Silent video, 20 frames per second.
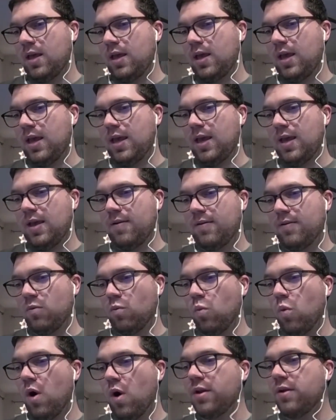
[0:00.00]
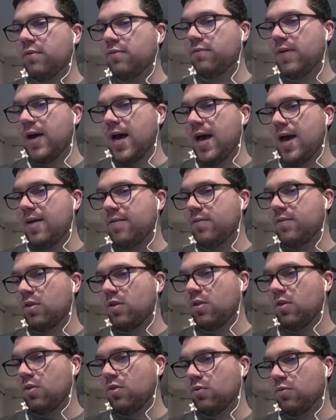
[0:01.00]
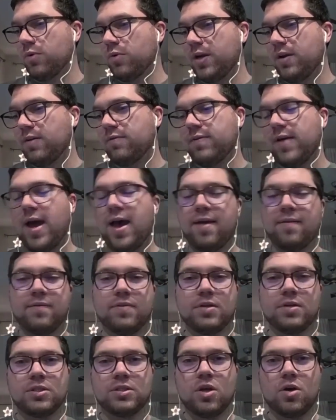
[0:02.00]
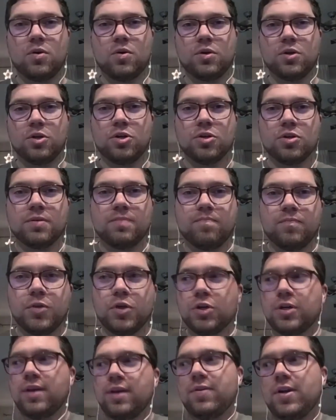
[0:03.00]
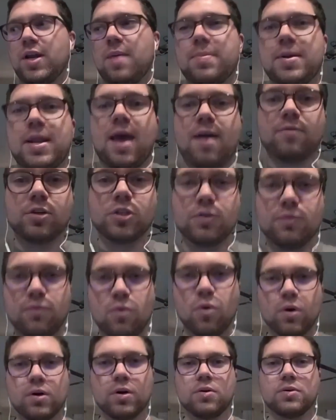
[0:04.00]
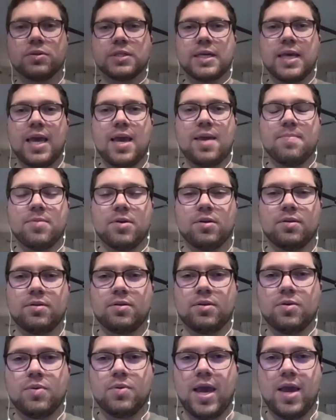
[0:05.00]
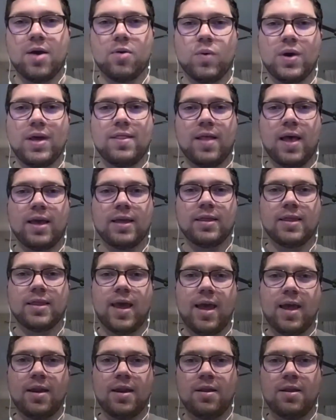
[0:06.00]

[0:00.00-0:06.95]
1-5, 3-5. So you're giving up an average of 4 goals a game. You can't win like that.